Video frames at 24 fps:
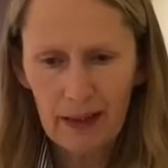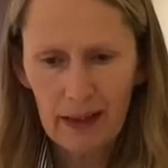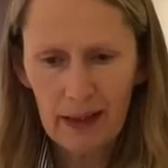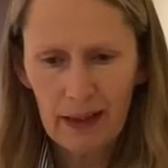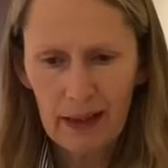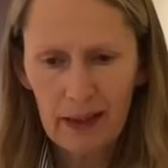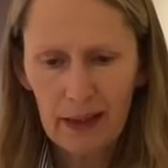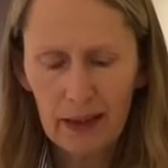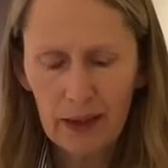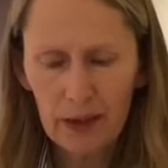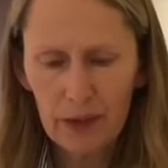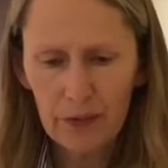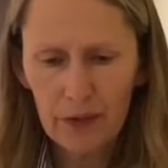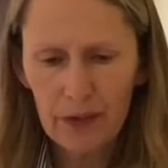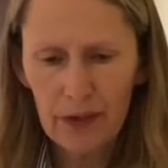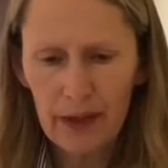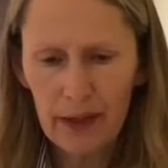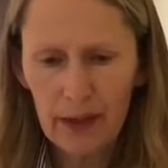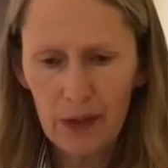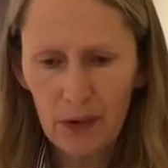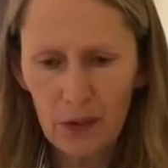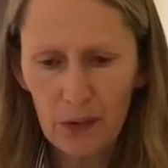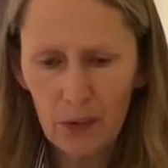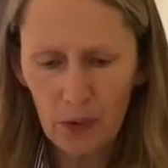A
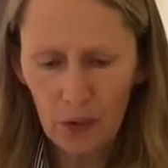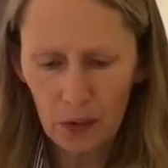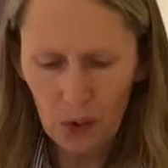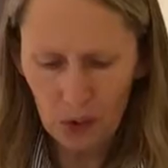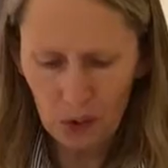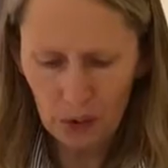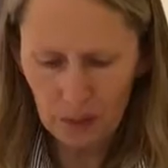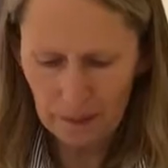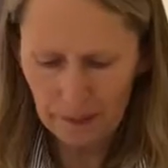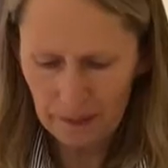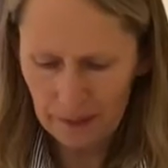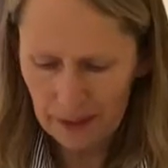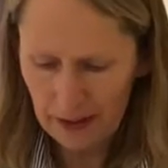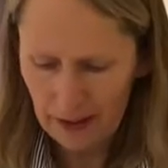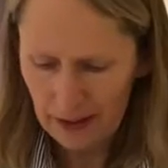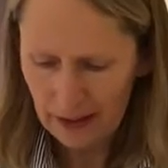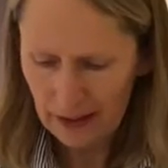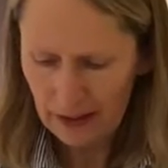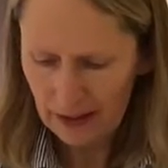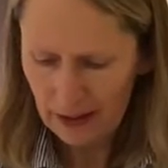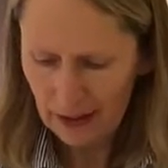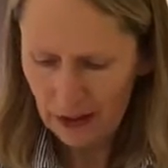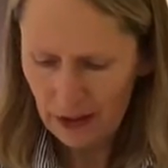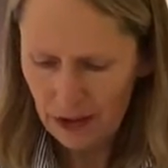lovely warm
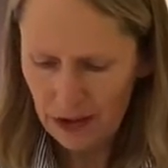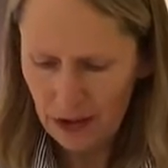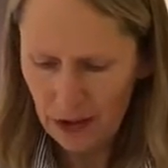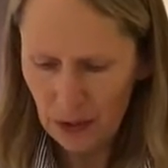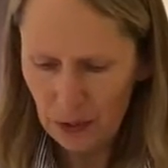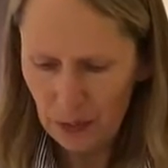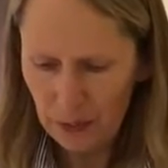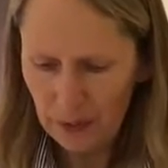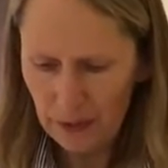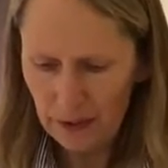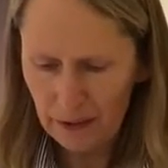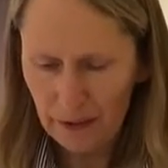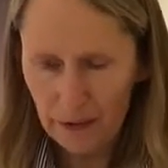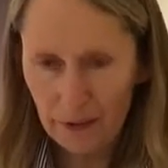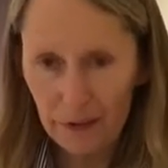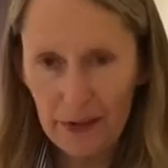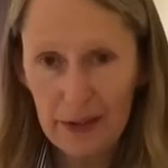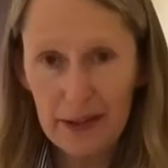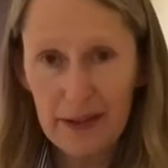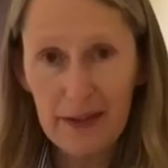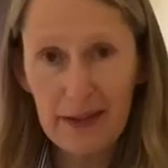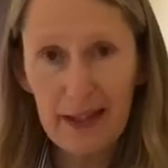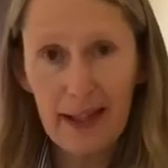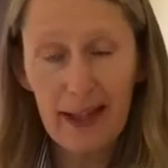soup for
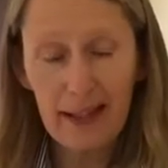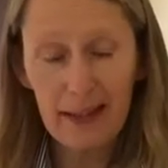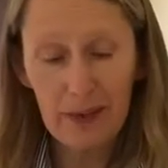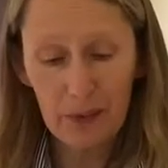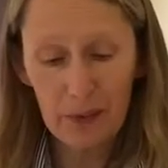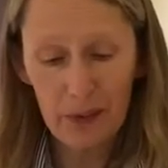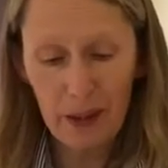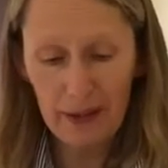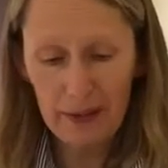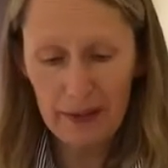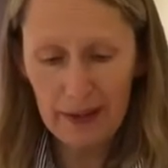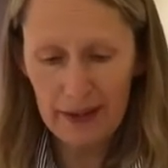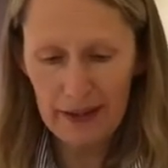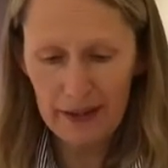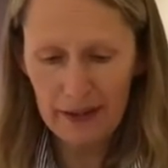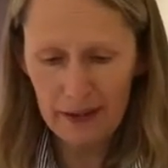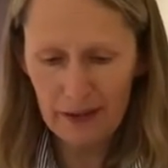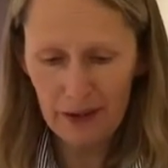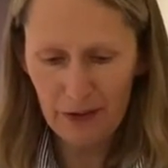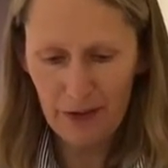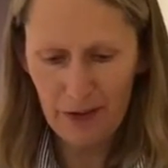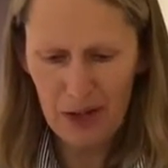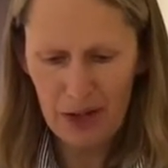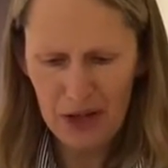this kind of weather.
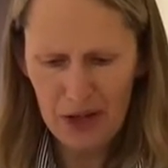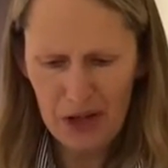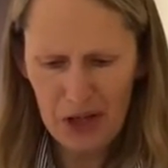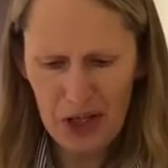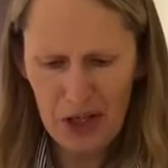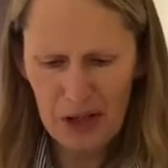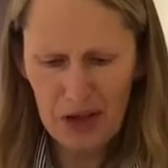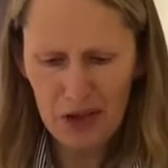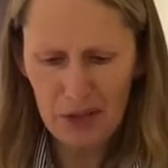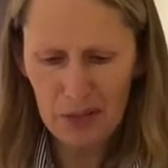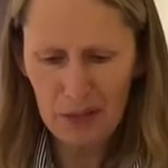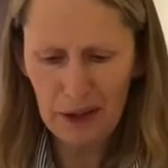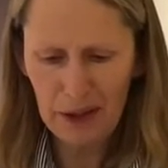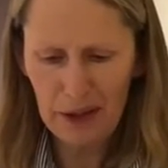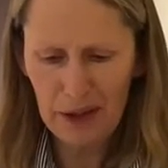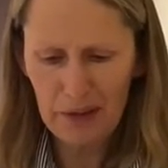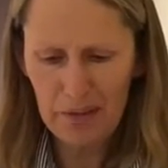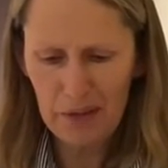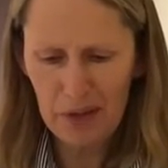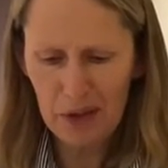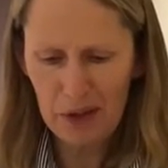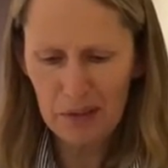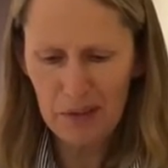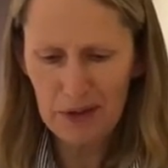It's very changeable at the
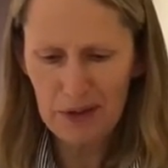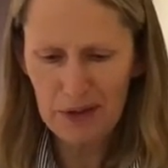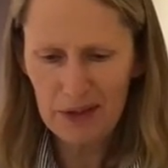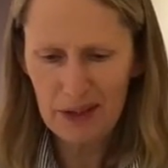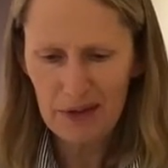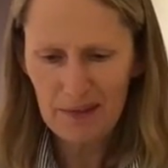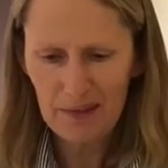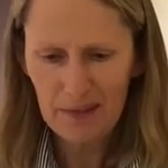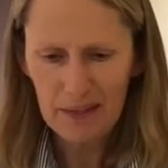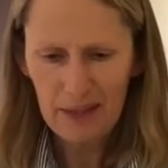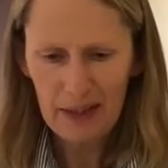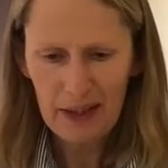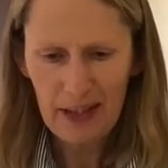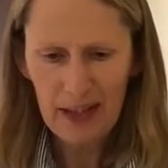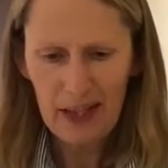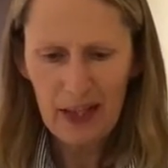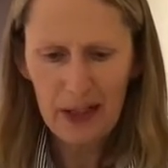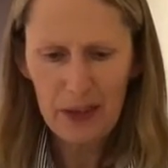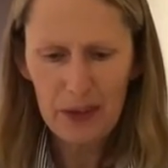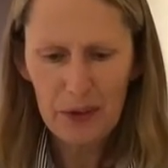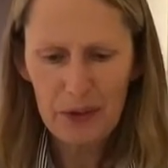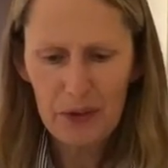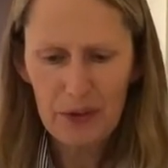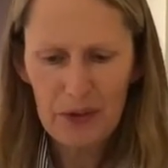moment. I
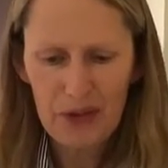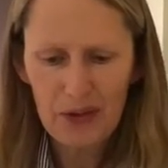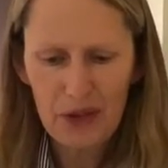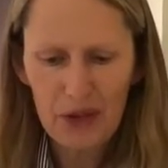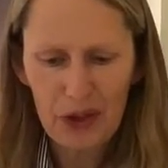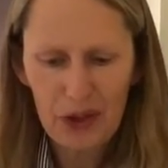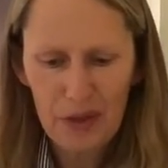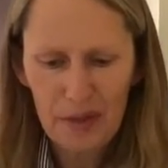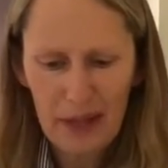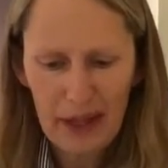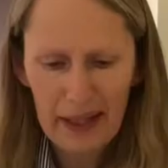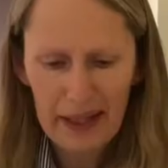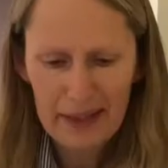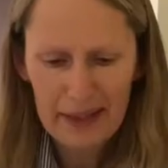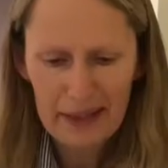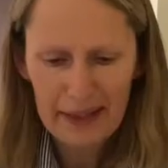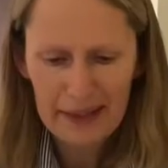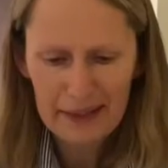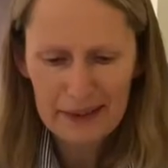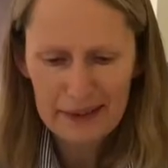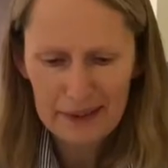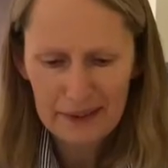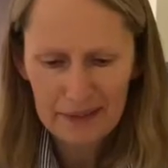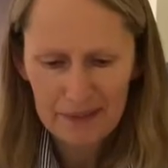hope you enjoy making
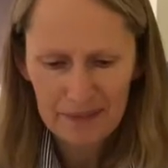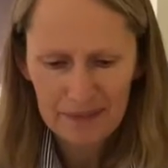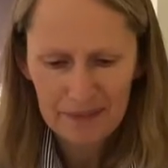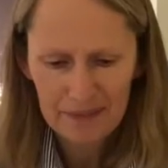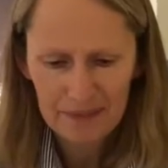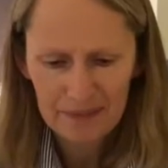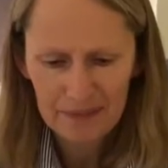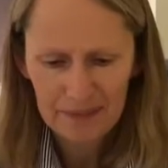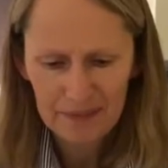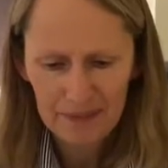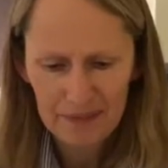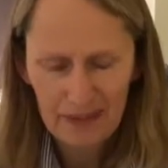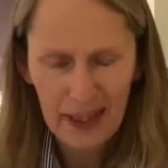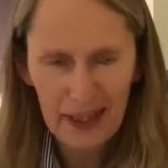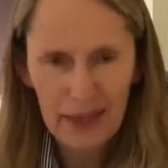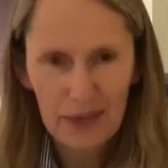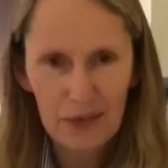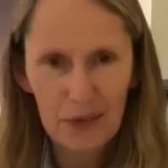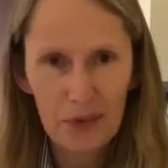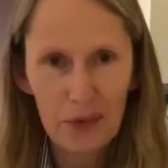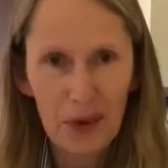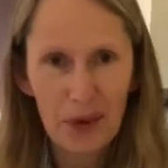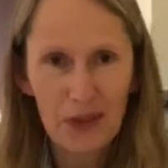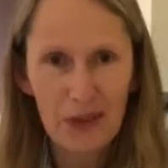it. Thanks
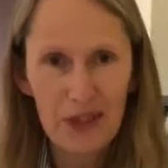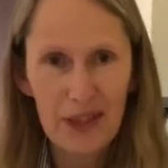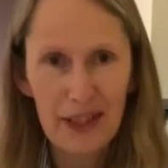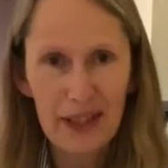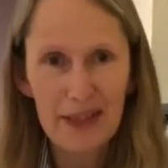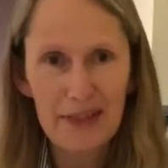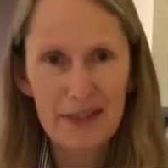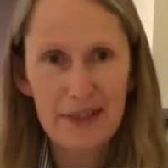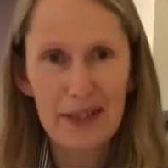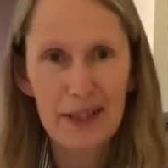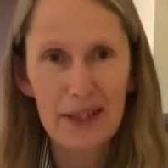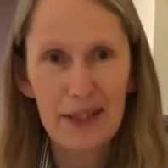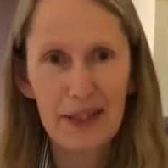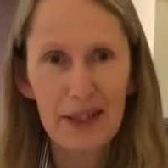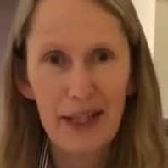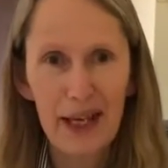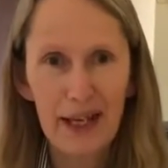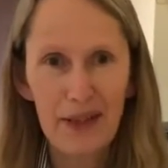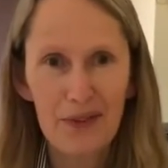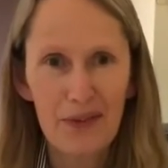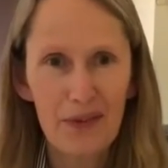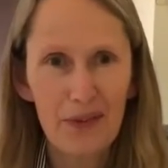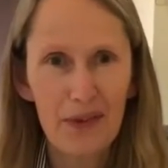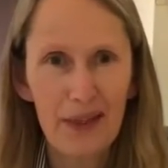for watching. See you
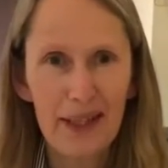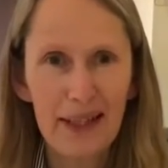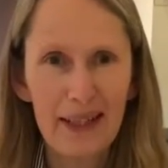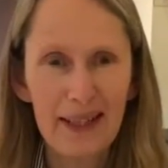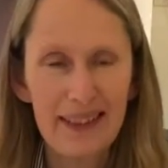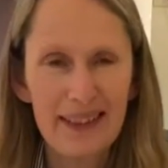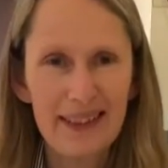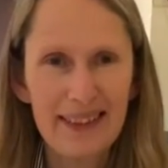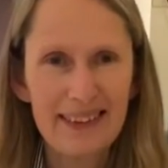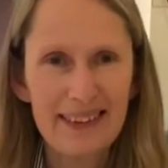next week.